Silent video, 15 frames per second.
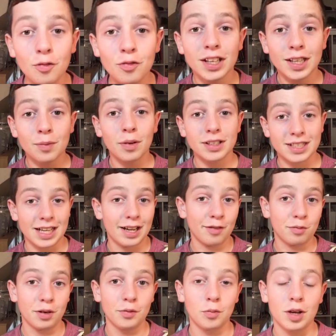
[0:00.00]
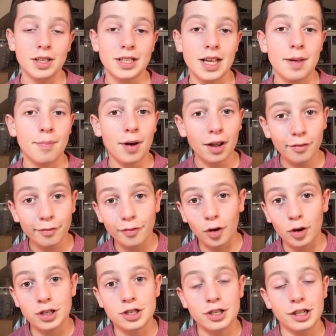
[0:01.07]
really want to have one day, but
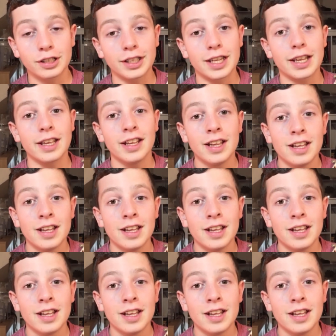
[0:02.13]
unfortunately,